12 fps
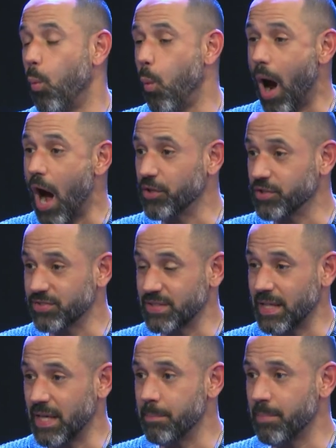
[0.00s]
how does
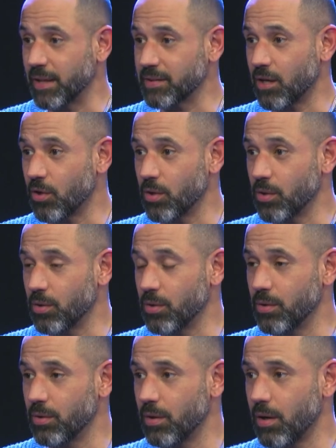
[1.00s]
it impact
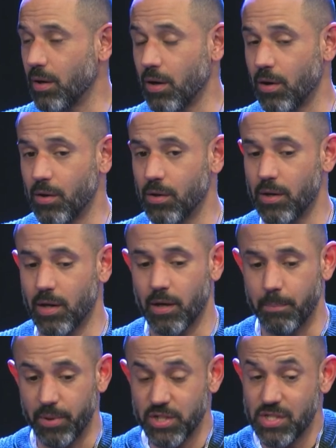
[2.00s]
our our uh,
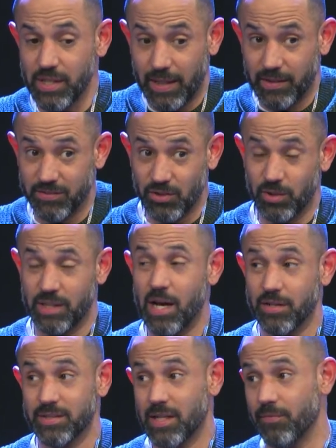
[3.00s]
budget, and certainly how
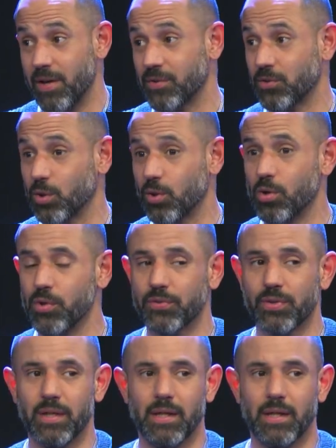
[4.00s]
does it advance our goals.